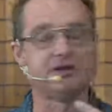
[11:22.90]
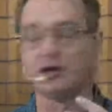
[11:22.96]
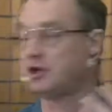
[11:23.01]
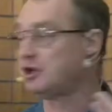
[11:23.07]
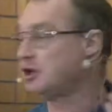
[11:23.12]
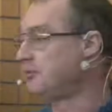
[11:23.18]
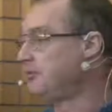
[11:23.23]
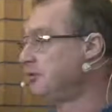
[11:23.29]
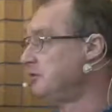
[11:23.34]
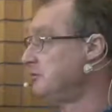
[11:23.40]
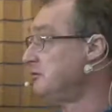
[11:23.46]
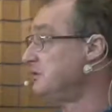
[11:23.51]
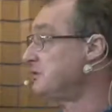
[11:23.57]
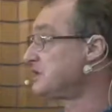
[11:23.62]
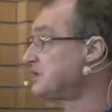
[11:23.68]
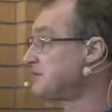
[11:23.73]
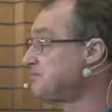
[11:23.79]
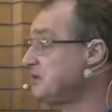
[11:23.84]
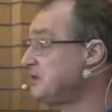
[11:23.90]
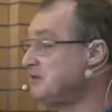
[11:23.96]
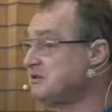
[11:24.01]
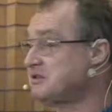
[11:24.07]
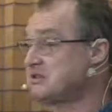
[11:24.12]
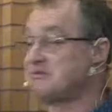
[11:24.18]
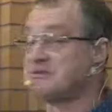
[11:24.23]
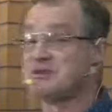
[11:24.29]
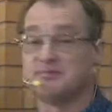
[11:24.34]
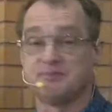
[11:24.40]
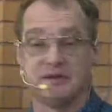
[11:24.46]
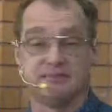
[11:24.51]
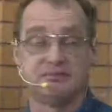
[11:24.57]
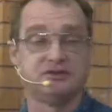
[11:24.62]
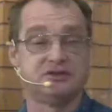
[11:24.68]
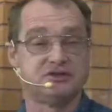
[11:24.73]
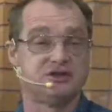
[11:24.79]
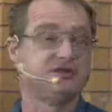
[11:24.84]
to Capernaum and speak with some of the
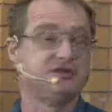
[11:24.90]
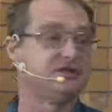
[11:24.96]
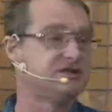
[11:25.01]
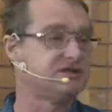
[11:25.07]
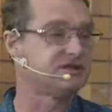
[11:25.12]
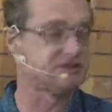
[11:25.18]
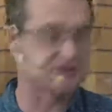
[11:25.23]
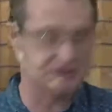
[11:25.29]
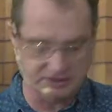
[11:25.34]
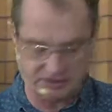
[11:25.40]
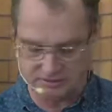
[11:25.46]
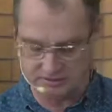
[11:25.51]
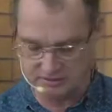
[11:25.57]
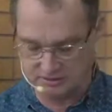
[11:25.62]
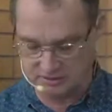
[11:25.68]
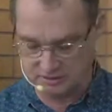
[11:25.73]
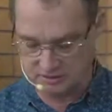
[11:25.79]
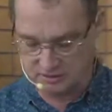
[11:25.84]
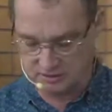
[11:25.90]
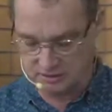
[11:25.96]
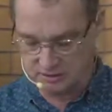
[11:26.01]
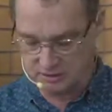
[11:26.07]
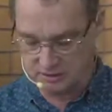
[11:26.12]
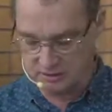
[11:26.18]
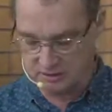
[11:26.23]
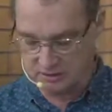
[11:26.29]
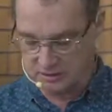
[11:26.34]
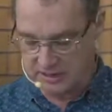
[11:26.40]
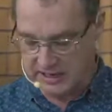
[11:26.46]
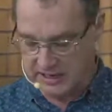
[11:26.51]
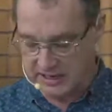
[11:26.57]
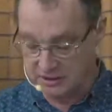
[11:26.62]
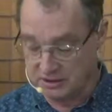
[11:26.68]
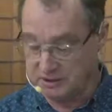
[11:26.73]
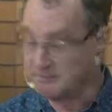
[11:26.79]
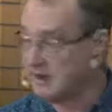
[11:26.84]
people that Jesus has healed.
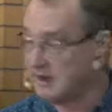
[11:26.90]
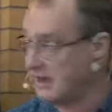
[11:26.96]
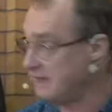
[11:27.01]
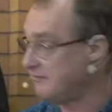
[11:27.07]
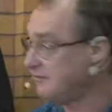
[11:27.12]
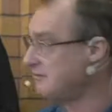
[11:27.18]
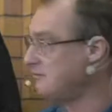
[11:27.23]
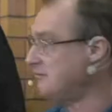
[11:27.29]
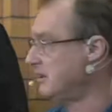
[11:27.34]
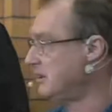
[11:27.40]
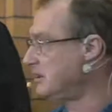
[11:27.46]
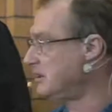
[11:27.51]
And you may even meet the